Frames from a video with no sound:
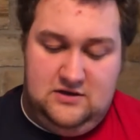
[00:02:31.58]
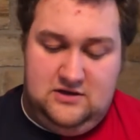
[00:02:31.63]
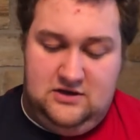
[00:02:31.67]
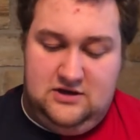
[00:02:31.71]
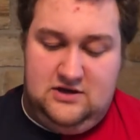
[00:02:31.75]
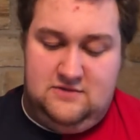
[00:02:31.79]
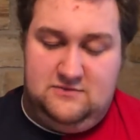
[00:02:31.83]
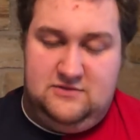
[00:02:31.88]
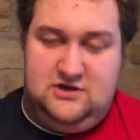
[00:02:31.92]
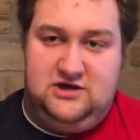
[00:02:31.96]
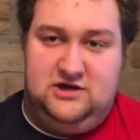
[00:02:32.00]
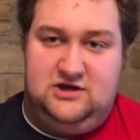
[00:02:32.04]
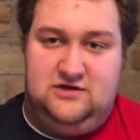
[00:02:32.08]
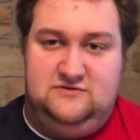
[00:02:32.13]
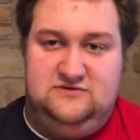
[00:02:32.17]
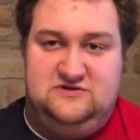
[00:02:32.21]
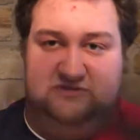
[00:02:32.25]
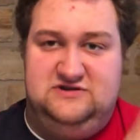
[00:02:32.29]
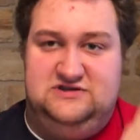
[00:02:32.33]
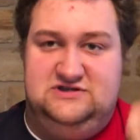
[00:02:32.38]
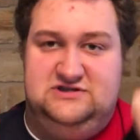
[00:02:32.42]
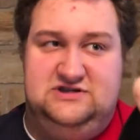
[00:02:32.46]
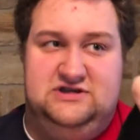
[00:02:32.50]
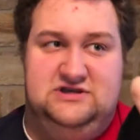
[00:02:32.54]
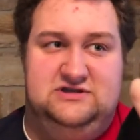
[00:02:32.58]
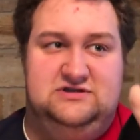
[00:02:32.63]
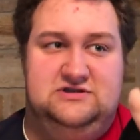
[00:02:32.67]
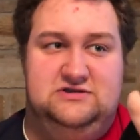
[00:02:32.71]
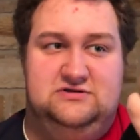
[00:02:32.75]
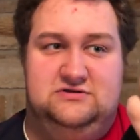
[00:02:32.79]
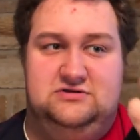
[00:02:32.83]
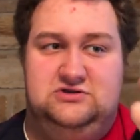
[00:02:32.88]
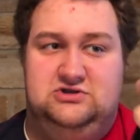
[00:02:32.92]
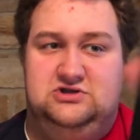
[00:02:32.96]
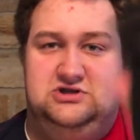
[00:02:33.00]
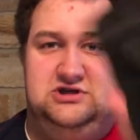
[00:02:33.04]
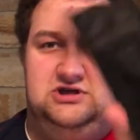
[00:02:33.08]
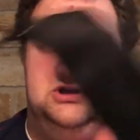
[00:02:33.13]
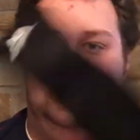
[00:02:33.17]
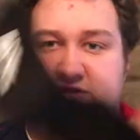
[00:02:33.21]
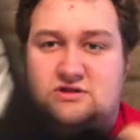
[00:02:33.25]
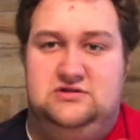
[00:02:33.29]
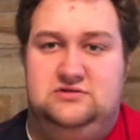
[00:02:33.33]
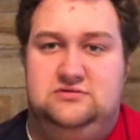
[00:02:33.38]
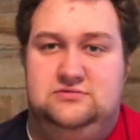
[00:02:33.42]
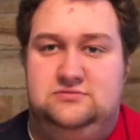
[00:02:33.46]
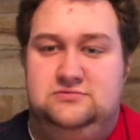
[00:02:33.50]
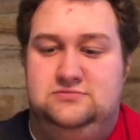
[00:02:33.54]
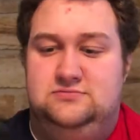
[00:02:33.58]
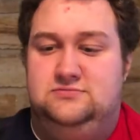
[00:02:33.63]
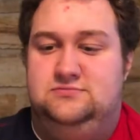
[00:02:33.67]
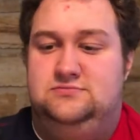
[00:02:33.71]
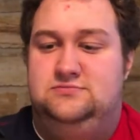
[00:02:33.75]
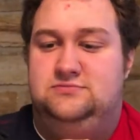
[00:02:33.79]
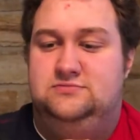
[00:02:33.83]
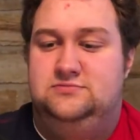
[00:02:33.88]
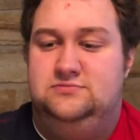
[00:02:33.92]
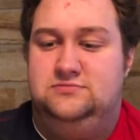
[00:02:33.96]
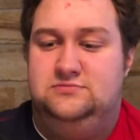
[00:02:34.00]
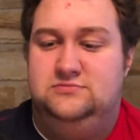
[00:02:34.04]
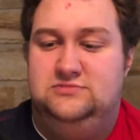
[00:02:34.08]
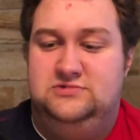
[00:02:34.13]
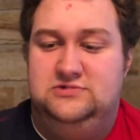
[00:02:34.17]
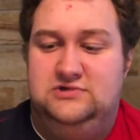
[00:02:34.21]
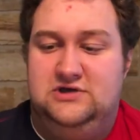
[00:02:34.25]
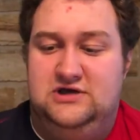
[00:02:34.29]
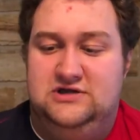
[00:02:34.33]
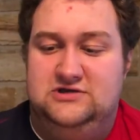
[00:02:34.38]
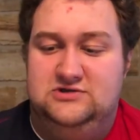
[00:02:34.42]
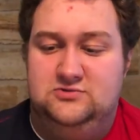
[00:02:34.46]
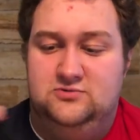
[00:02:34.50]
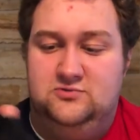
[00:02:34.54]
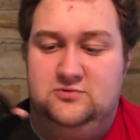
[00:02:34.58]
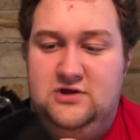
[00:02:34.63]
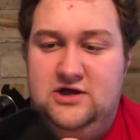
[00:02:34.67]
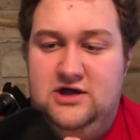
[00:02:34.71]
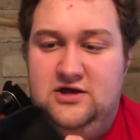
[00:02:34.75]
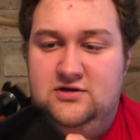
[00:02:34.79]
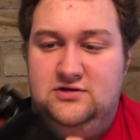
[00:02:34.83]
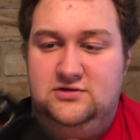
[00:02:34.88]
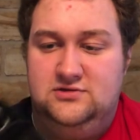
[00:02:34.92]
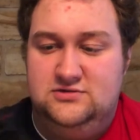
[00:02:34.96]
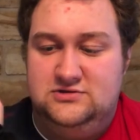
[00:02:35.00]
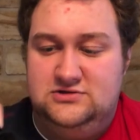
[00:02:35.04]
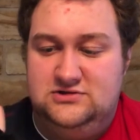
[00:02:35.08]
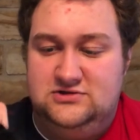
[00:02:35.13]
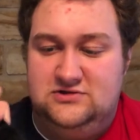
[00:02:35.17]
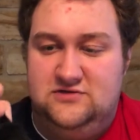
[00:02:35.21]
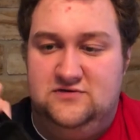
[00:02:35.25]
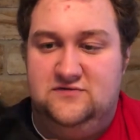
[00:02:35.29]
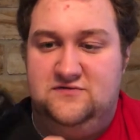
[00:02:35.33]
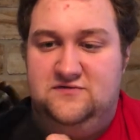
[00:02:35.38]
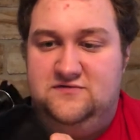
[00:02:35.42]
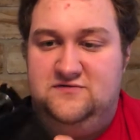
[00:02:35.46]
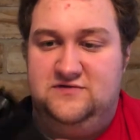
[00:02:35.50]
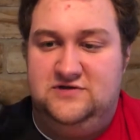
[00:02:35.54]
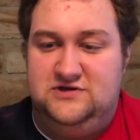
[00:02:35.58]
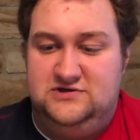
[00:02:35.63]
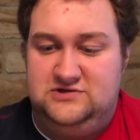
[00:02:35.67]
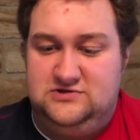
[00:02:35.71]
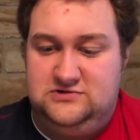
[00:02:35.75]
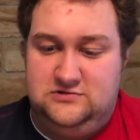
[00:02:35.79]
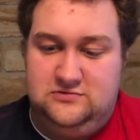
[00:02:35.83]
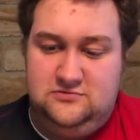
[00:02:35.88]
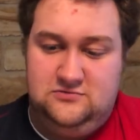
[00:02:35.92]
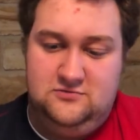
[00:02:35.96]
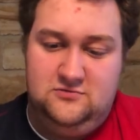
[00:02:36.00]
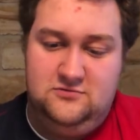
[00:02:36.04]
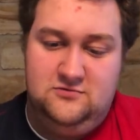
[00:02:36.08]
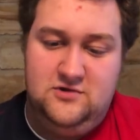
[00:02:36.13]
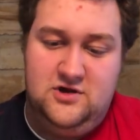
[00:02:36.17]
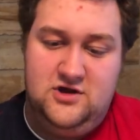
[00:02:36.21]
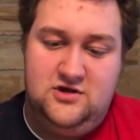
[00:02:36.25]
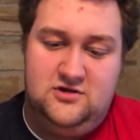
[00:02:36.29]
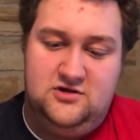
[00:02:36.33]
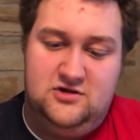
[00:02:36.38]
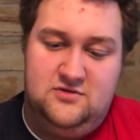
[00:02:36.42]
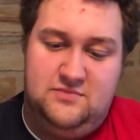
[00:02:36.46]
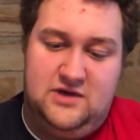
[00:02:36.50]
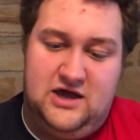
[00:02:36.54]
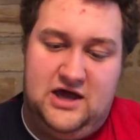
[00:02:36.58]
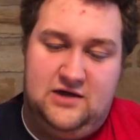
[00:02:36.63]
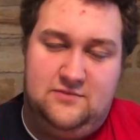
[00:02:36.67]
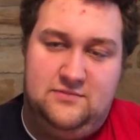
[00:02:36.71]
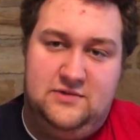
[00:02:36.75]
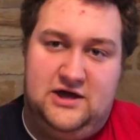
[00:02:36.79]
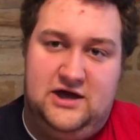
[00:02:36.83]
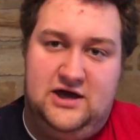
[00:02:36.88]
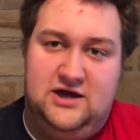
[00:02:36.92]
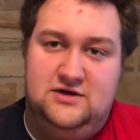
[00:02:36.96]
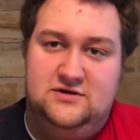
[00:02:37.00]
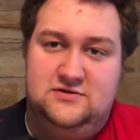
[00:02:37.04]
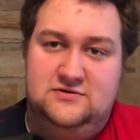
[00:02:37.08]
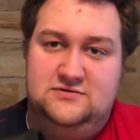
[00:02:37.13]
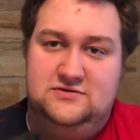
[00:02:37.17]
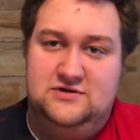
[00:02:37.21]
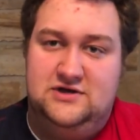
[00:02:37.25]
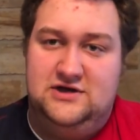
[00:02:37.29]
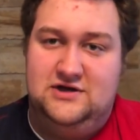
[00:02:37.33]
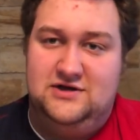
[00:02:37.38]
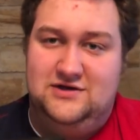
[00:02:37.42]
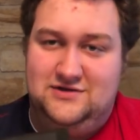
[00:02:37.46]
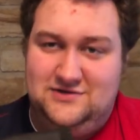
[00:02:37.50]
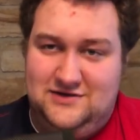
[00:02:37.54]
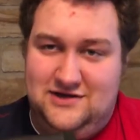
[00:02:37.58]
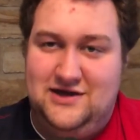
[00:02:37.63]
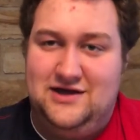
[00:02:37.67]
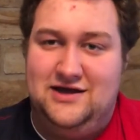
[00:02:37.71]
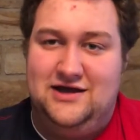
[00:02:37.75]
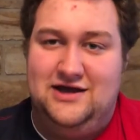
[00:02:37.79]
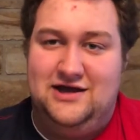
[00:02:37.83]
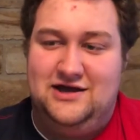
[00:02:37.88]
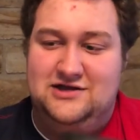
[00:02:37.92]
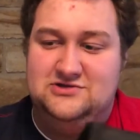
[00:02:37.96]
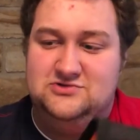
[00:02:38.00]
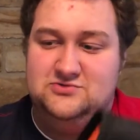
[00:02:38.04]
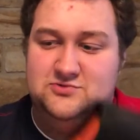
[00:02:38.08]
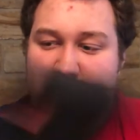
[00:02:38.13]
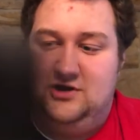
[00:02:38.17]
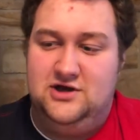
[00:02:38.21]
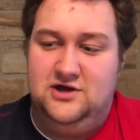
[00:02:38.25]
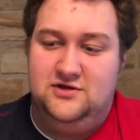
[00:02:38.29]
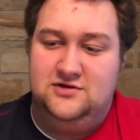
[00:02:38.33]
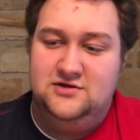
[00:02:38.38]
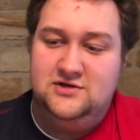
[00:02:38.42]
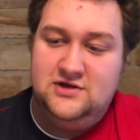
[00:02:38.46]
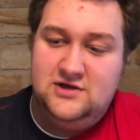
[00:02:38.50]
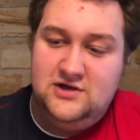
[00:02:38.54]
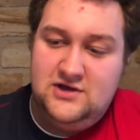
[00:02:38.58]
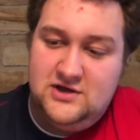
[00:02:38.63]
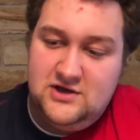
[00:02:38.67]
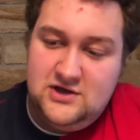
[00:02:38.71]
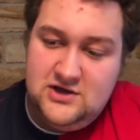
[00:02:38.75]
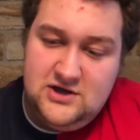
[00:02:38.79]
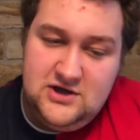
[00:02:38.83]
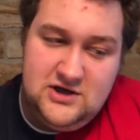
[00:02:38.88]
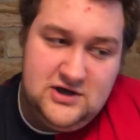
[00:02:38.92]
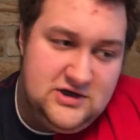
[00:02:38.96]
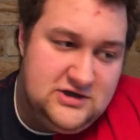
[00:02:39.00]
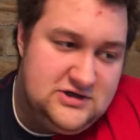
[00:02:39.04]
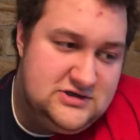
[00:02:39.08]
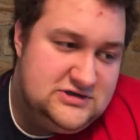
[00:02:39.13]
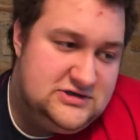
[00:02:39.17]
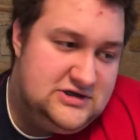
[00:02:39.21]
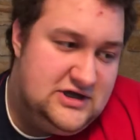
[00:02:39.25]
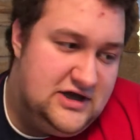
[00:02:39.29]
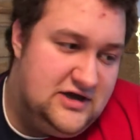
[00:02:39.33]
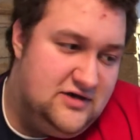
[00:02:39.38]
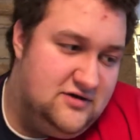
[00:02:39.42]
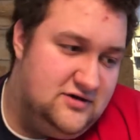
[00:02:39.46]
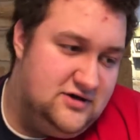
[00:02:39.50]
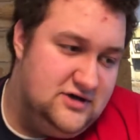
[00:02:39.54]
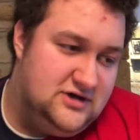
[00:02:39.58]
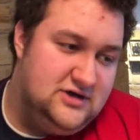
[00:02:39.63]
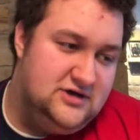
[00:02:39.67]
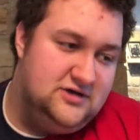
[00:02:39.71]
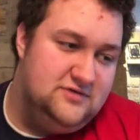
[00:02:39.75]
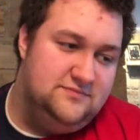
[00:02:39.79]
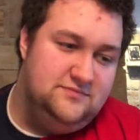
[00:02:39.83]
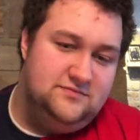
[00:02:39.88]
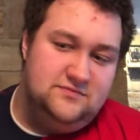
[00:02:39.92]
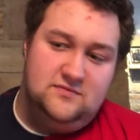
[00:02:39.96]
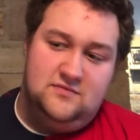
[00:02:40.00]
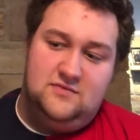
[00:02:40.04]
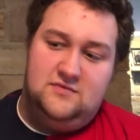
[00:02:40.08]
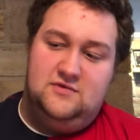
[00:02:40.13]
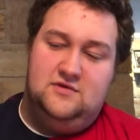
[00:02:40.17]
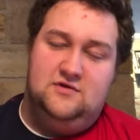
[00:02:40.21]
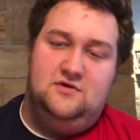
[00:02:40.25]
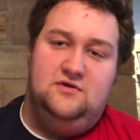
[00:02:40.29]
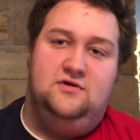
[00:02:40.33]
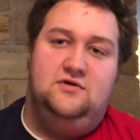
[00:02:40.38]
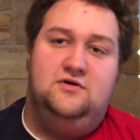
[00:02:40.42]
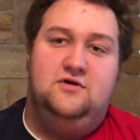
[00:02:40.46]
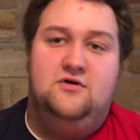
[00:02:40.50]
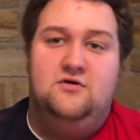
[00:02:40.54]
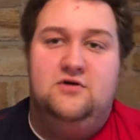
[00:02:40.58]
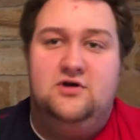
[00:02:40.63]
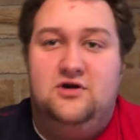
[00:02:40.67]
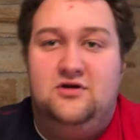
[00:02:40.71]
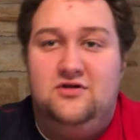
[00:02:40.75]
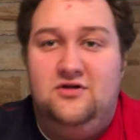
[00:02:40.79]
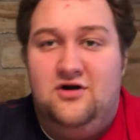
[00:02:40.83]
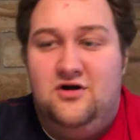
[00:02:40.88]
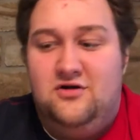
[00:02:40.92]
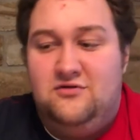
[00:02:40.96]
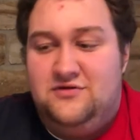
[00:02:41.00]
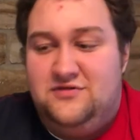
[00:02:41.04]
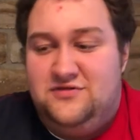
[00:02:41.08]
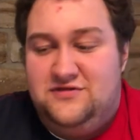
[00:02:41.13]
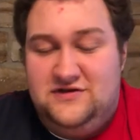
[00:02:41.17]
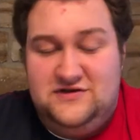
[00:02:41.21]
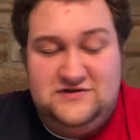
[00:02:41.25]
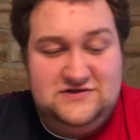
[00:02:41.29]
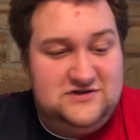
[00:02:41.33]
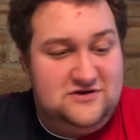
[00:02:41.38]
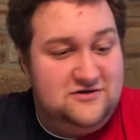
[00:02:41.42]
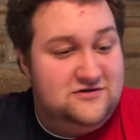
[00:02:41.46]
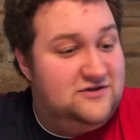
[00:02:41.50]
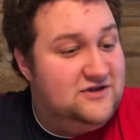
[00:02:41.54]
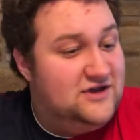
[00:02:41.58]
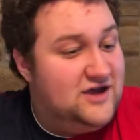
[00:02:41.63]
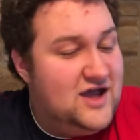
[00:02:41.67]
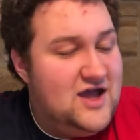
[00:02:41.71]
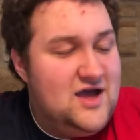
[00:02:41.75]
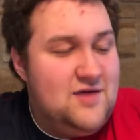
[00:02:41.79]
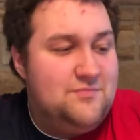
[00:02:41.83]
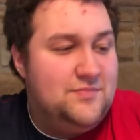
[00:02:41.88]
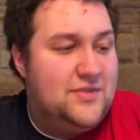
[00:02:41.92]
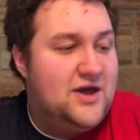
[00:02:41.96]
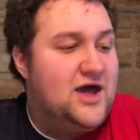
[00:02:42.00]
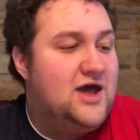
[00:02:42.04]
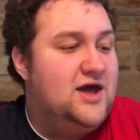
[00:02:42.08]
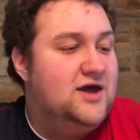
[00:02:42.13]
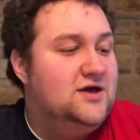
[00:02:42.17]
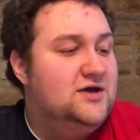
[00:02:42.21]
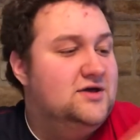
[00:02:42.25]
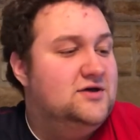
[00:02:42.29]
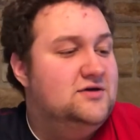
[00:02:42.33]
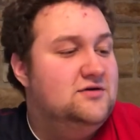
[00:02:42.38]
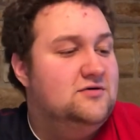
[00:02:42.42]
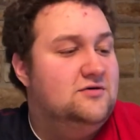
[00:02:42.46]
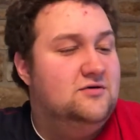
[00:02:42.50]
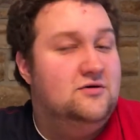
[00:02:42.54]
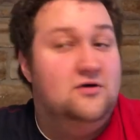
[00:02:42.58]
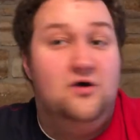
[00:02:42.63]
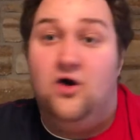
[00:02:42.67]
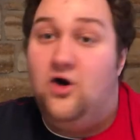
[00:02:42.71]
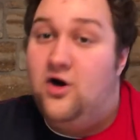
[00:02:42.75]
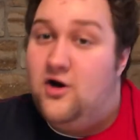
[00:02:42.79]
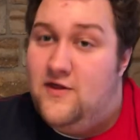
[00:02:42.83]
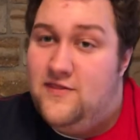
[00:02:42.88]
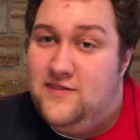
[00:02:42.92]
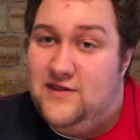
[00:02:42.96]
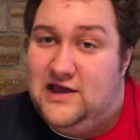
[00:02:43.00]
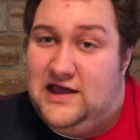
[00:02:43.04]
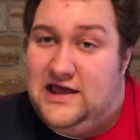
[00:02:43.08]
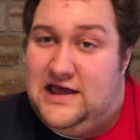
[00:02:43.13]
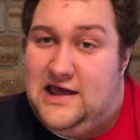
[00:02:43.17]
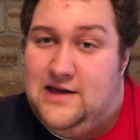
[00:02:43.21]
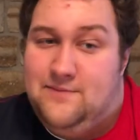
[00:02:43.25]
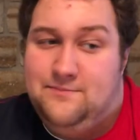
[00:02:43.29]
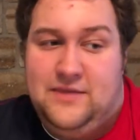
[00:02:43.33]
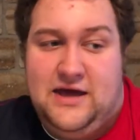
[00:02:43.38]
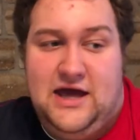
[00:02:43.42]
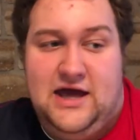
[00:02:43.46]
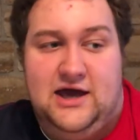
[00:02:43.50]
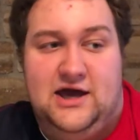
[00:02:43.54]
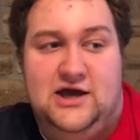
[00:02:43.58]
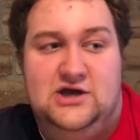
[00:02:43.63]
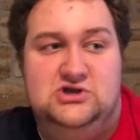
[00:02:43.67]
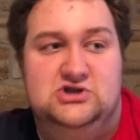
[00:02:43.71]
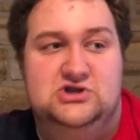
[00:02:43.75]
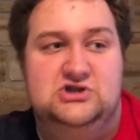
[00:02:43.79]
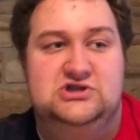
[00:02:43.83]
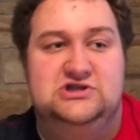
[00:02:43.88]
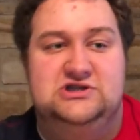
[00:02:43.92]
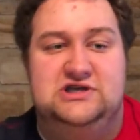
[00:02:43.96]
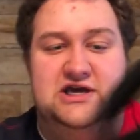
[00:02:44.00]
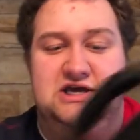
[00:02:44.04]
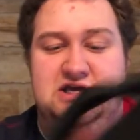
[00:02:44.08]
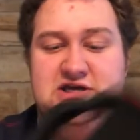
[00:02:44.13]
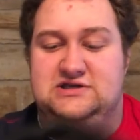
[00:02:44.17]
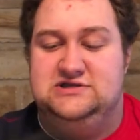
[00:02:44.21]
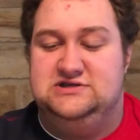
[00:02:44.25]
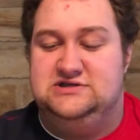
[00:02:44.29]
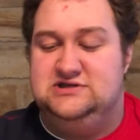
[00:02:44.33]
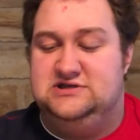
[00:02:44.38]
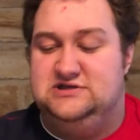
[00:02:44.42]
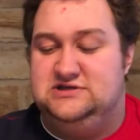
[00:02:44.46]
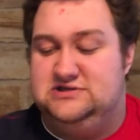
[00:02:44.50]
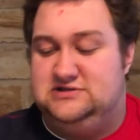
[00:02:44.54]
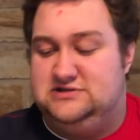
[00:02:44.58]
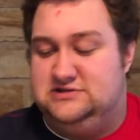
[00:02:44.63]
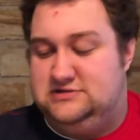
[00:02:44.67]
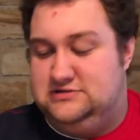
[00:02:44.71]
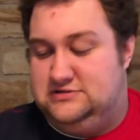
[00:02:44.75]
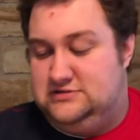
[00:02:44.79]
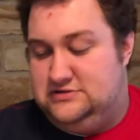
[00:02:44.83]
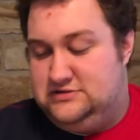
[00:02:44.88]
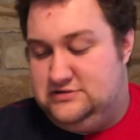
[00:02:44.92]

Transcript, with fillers: Yep, and it comes in this nice little sheath as well, so it fits right on the backpack as well. So now, um, going along with things that are in the camp bag, or on the camp bag, I should say, is this